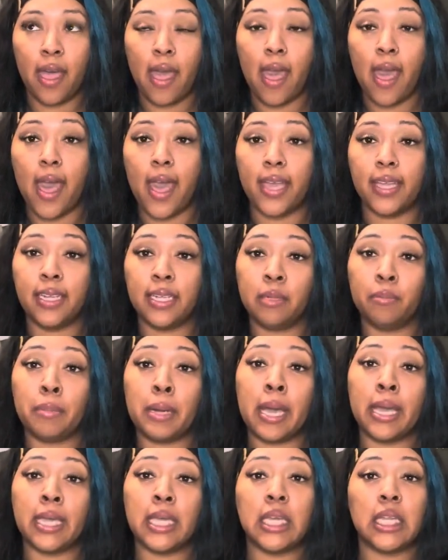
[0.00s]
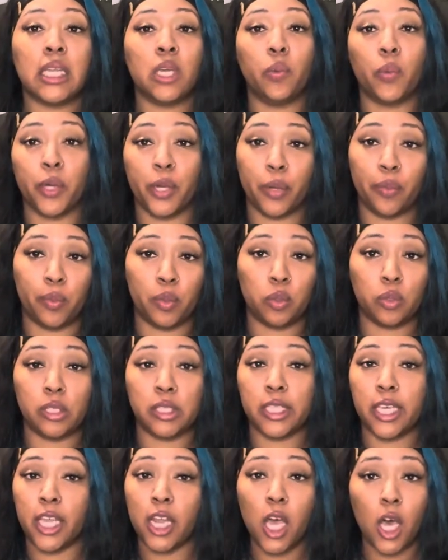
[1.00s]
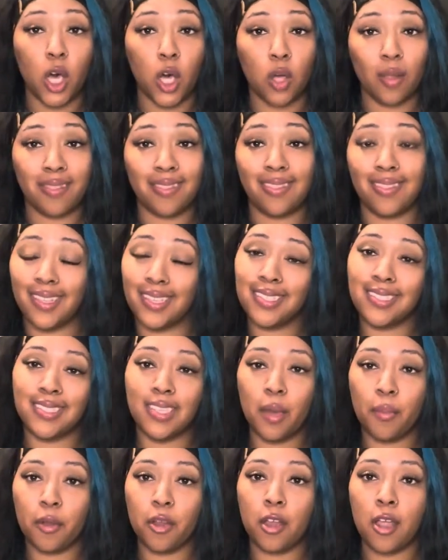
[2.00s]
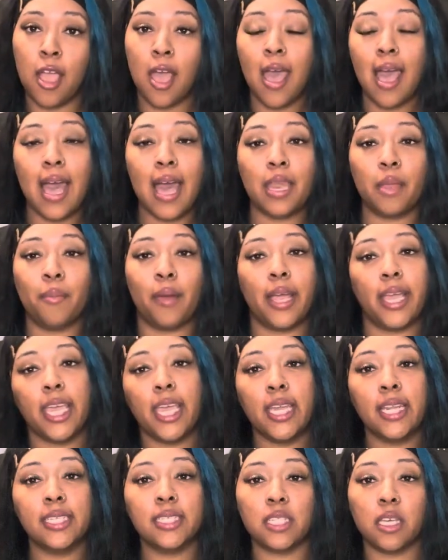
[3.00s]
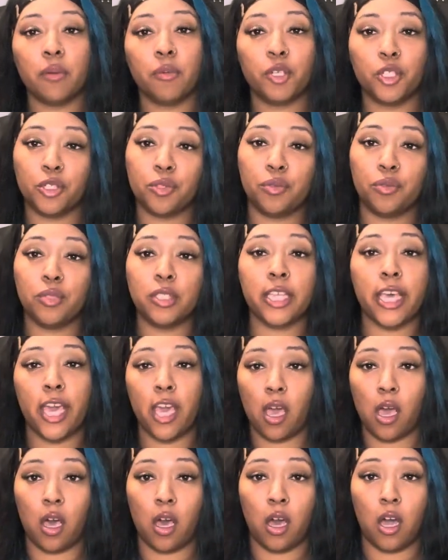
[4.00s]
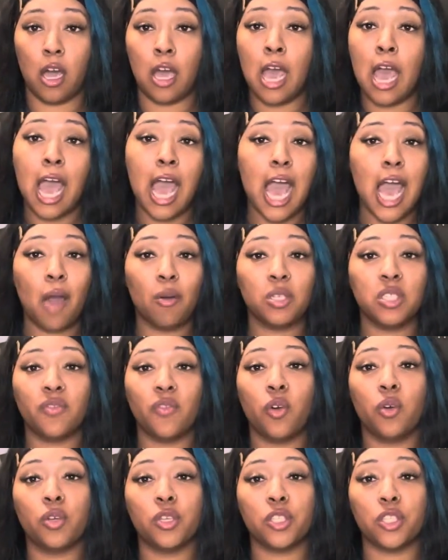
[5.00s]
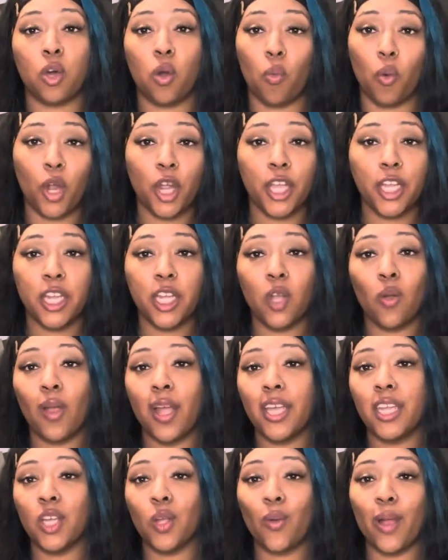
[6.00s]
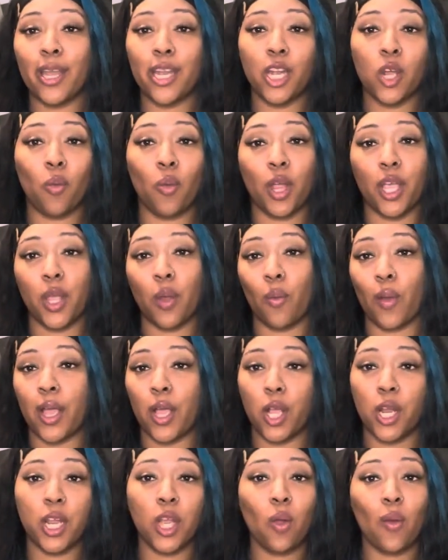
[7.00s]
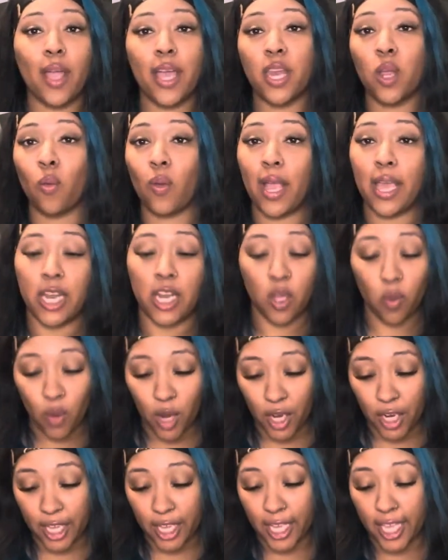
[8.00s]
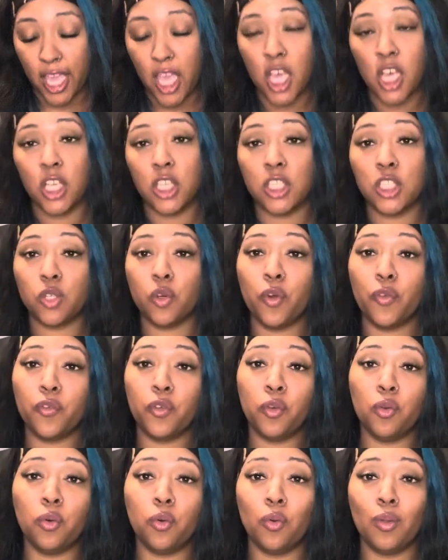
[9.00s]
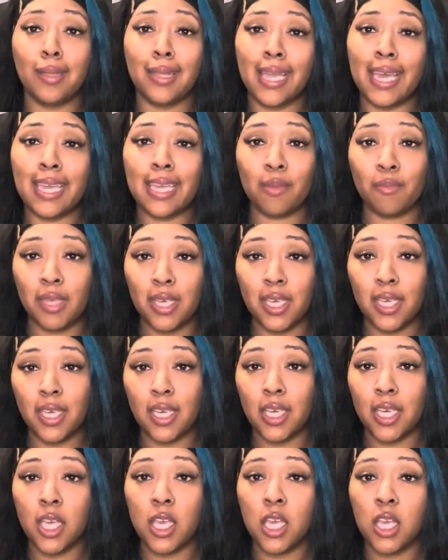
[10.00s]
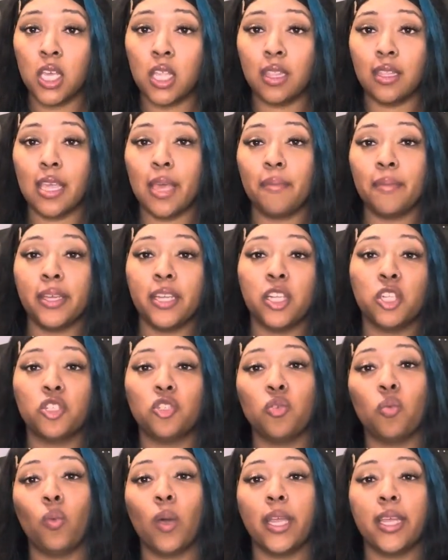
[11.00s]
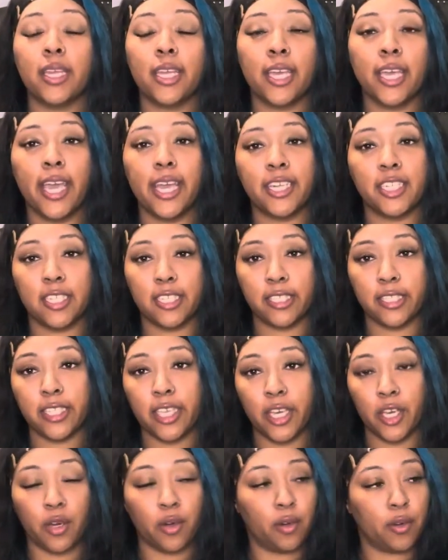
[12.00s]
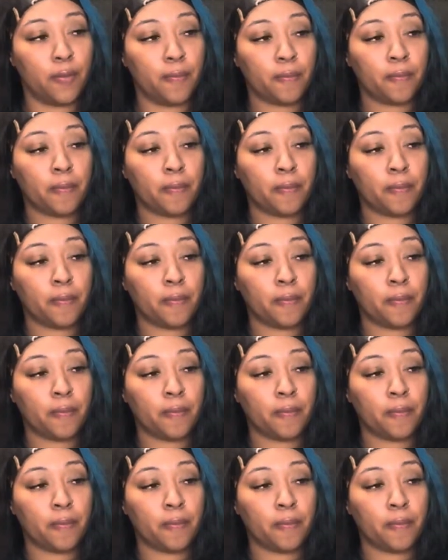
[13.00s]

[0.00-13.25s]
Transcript: I didn't buy any winter boots at all. This summer, I didn't buy any summer shoes at all. I was focused on working and grinding, grinding and working, working and grinding, grinding and working. So if you like me, that means that you're waiting to catch a sale.